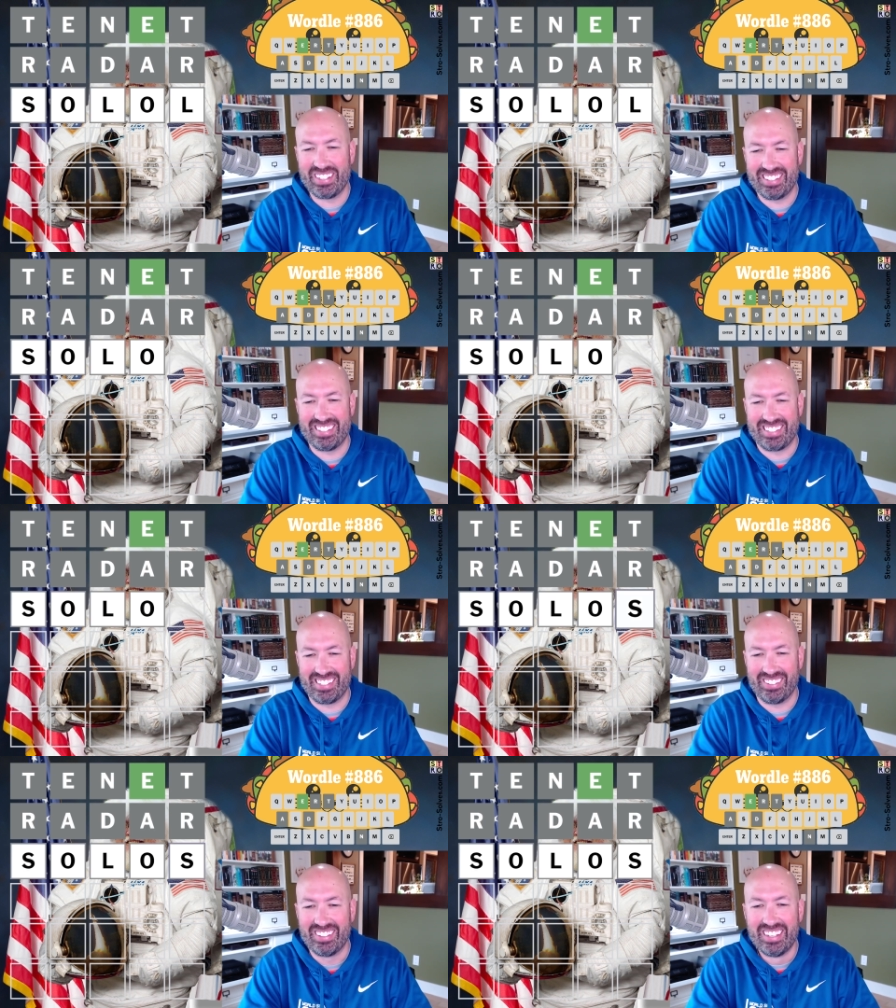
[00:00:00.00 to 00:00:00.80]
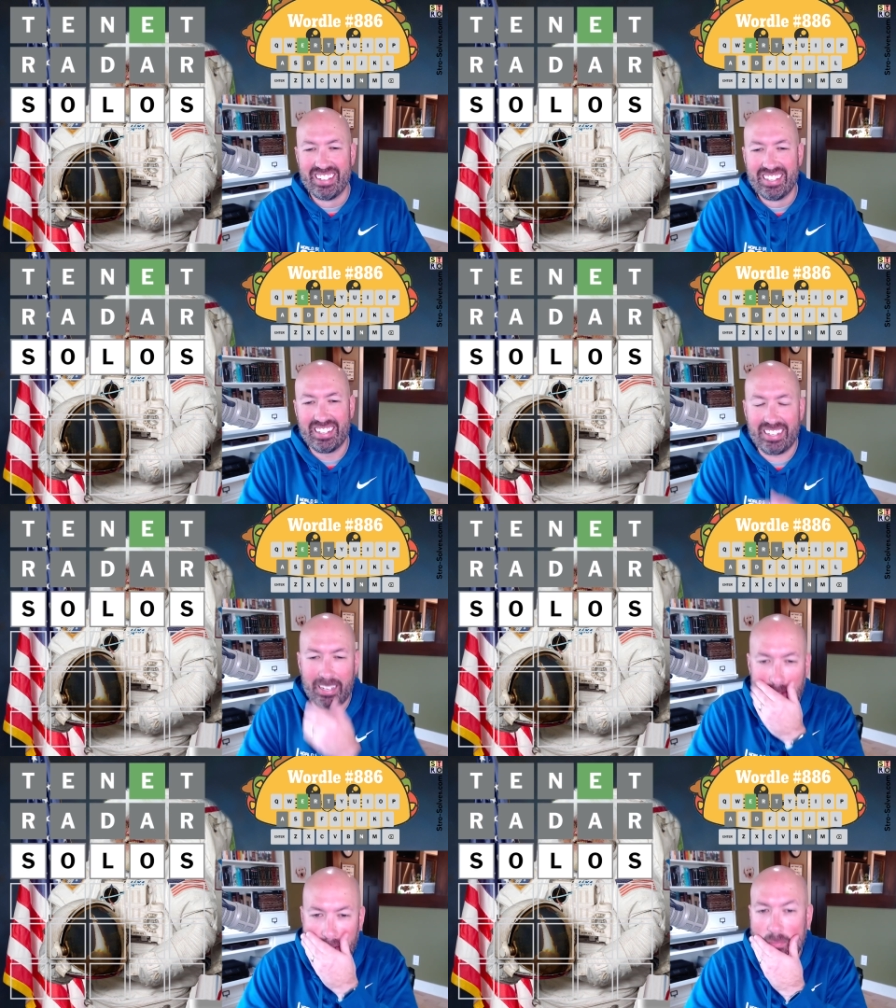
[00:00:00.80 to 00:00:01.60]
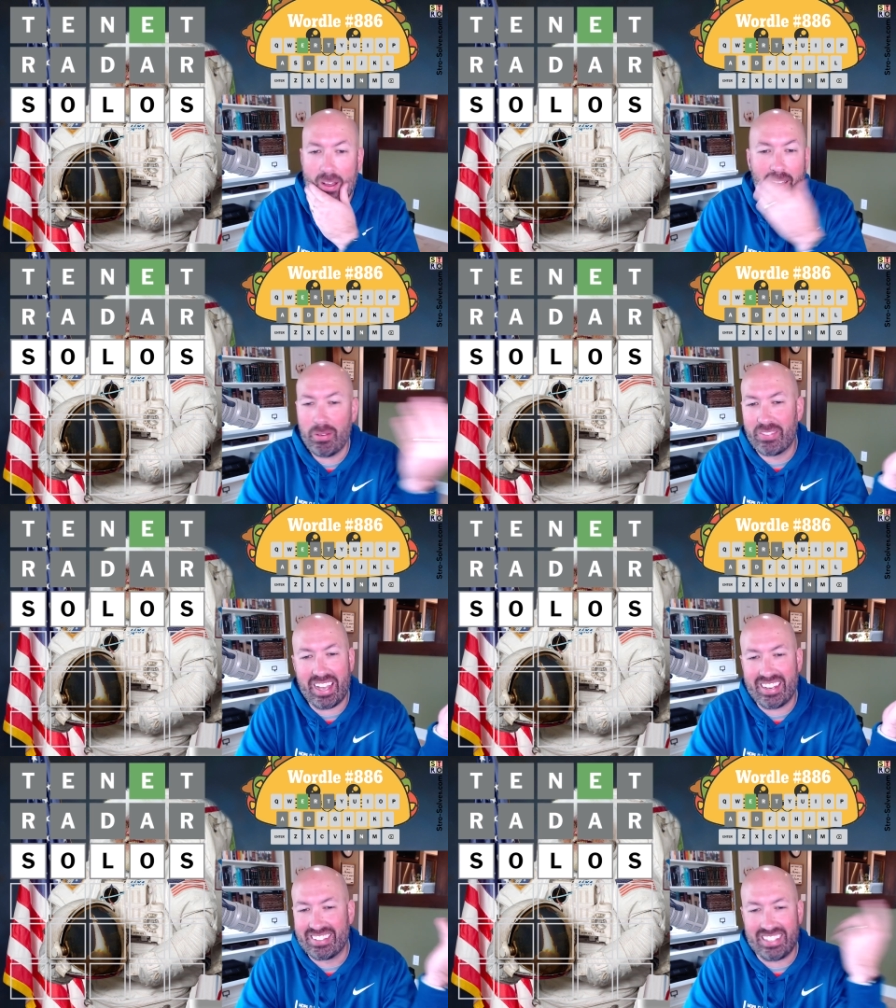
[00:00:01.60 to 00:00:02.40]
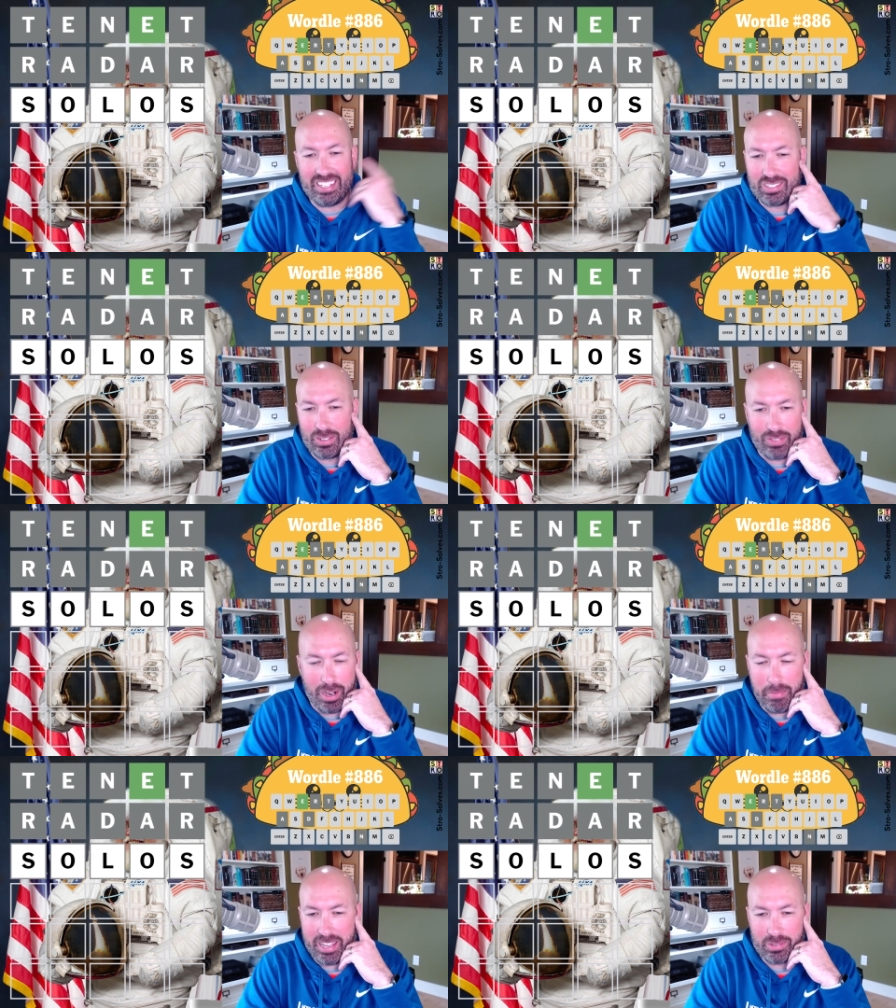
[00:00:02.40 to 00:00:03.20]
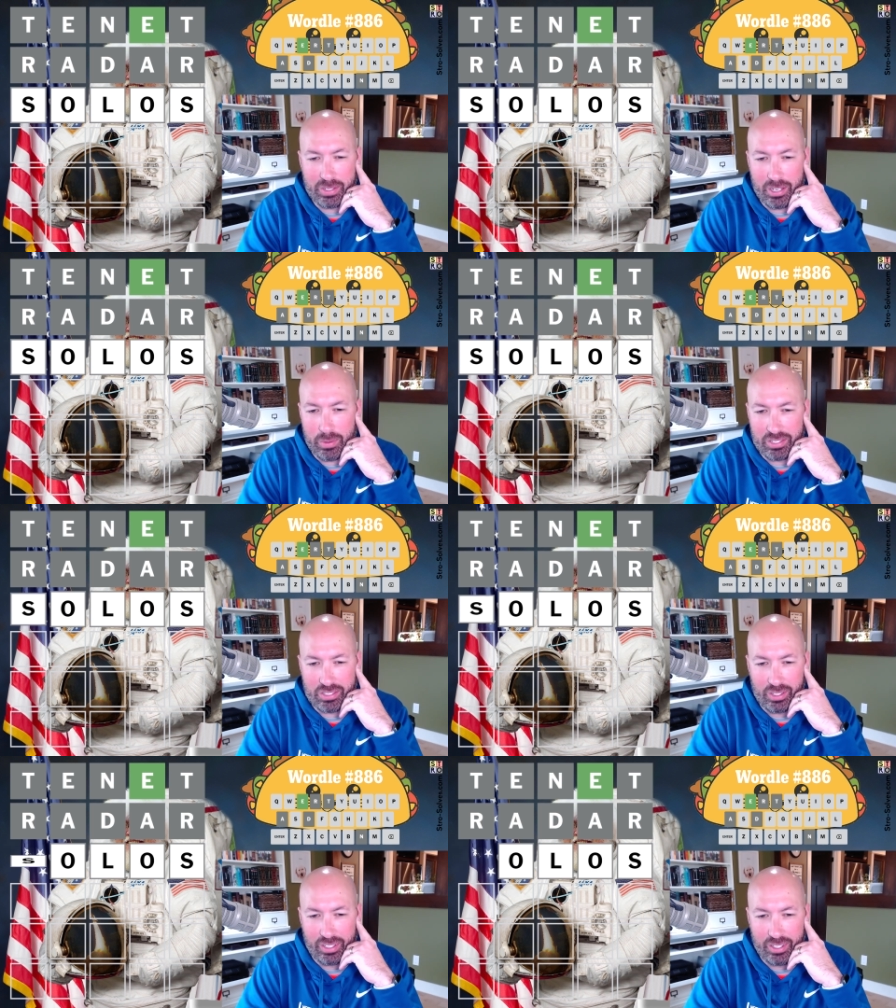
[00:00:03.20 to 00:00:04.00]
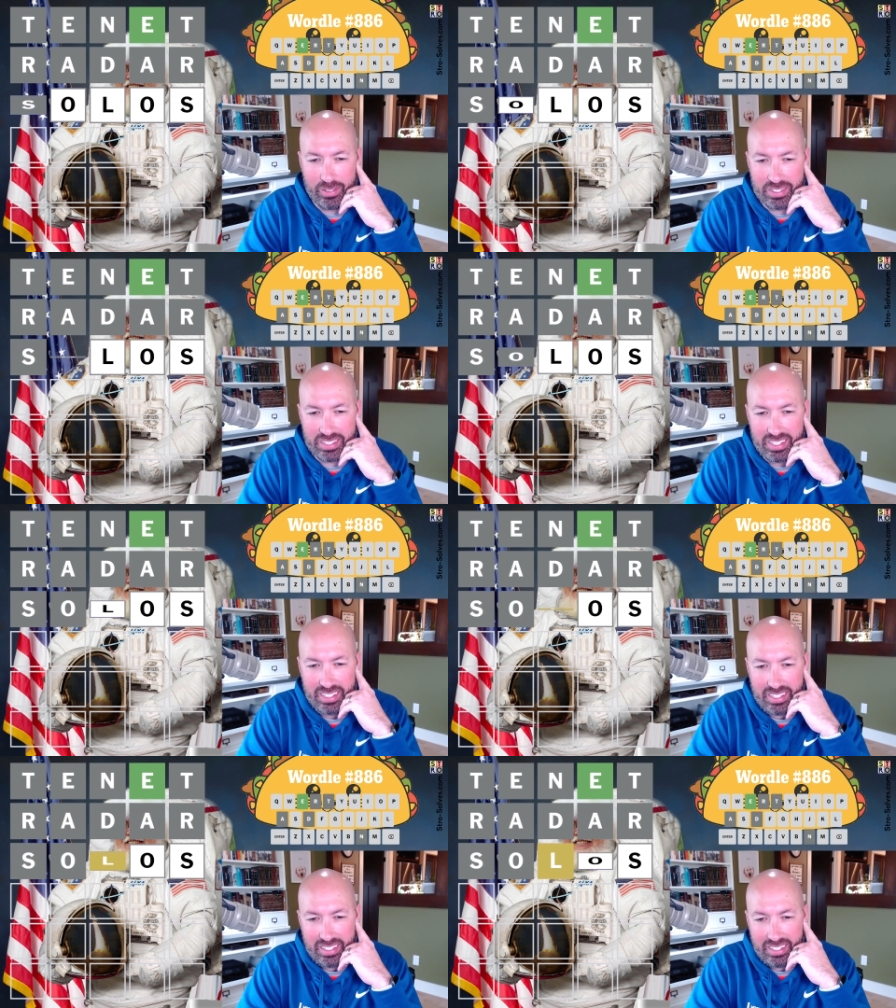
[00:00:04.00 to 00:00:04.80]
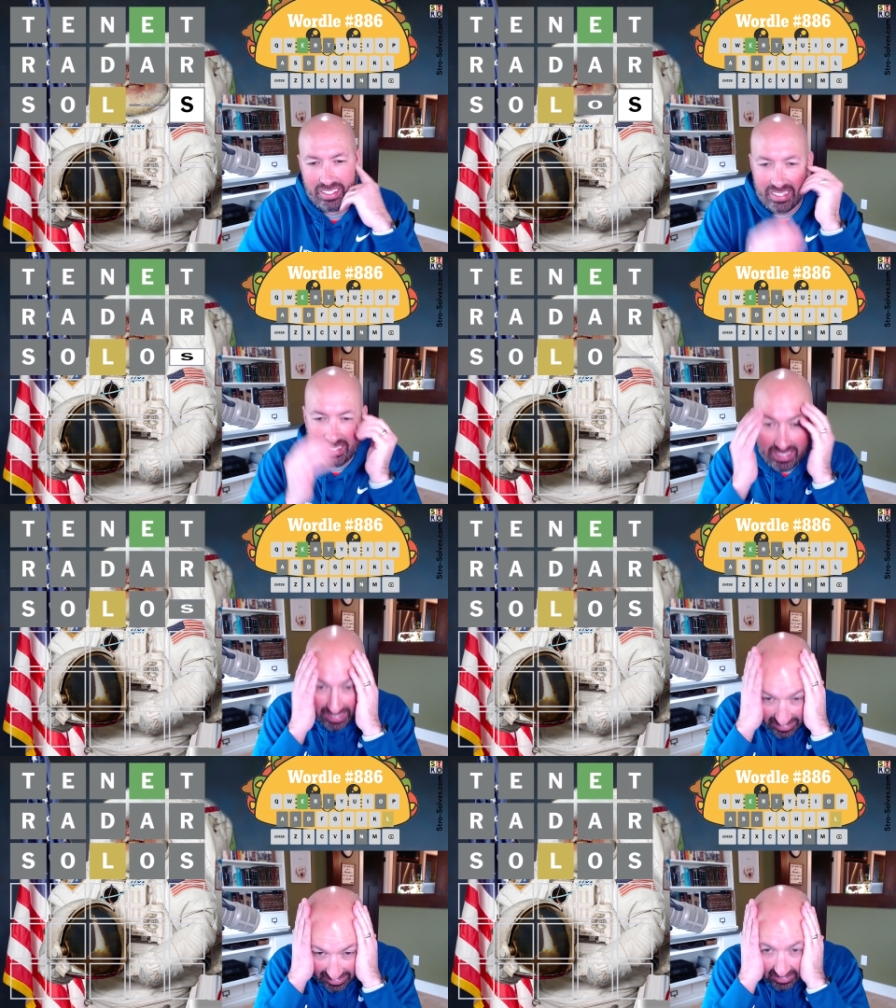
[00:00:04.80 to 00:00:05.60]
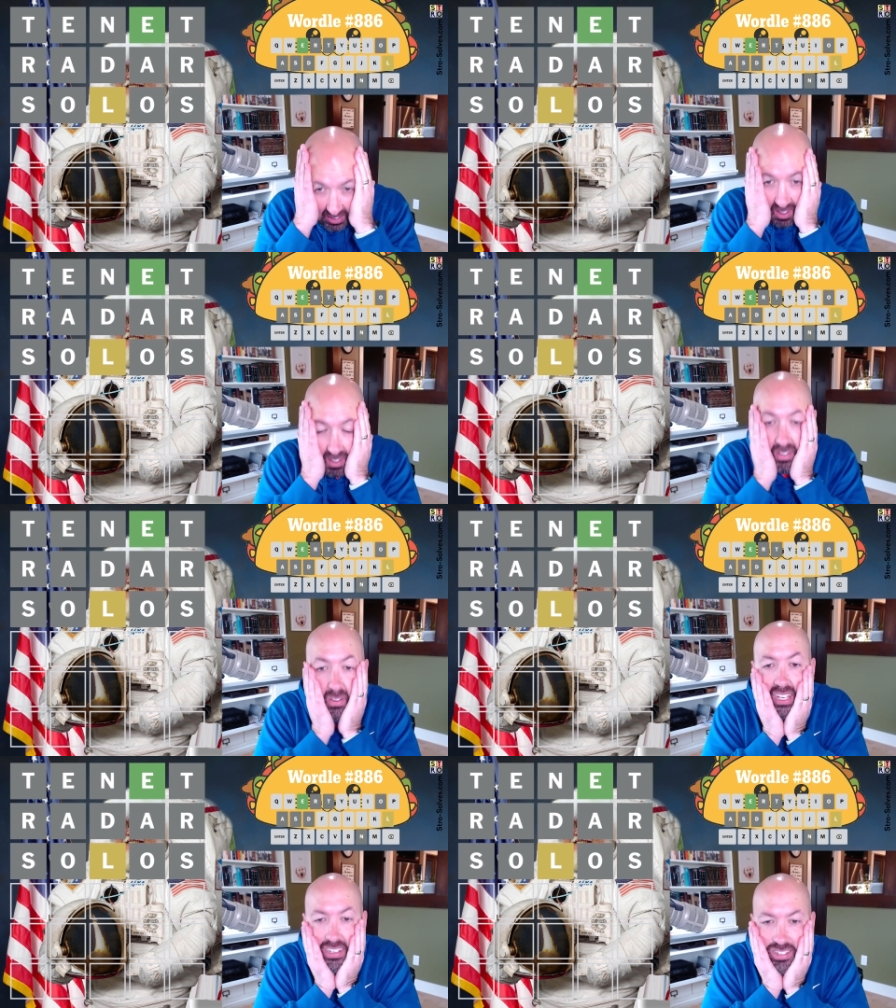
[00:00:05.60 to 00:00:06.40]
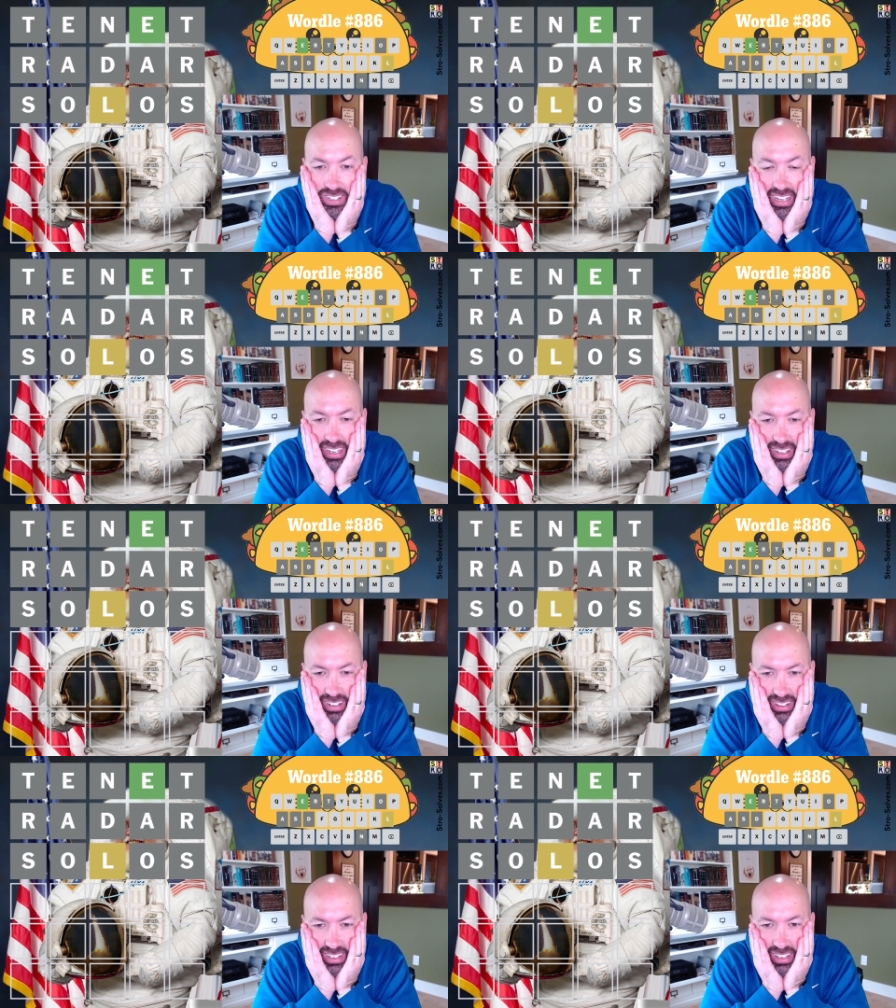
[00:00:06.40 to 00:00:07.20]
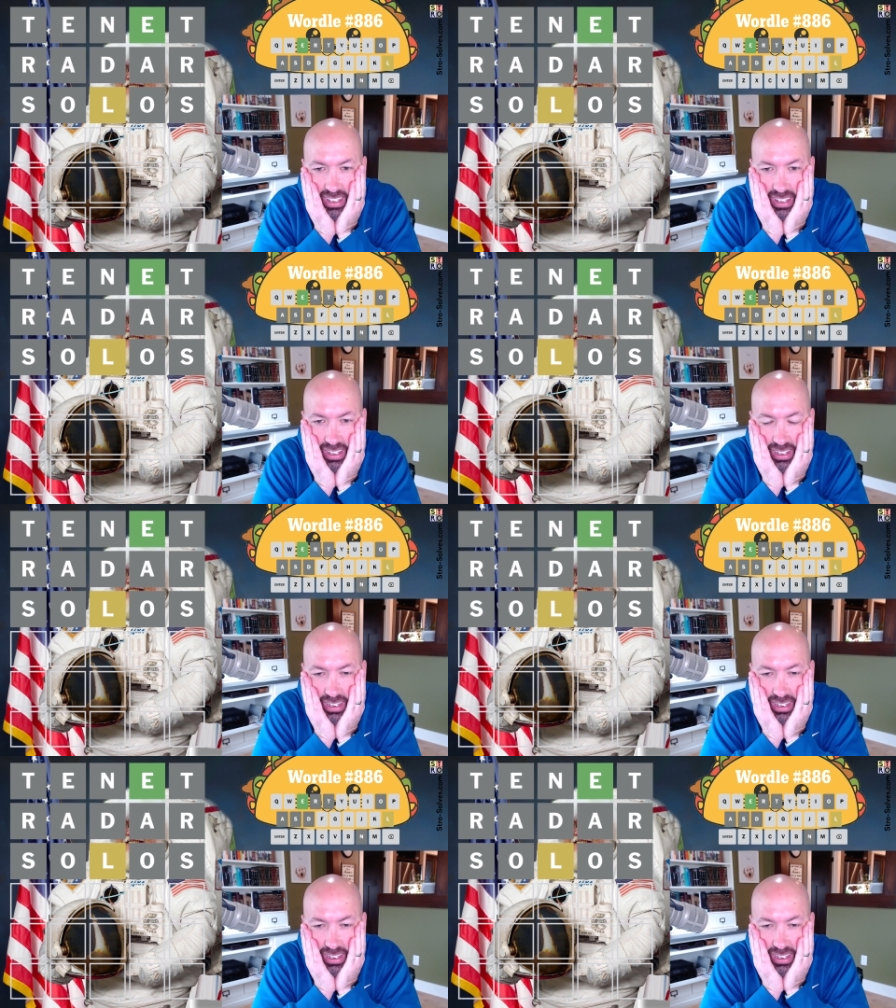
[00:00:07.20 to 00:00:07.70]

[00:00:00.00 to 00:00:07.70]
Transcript: One of the two. Uh, all right, well, all we've got is the E so far. I might as well go with solos. Oh, okay, so the L and the E.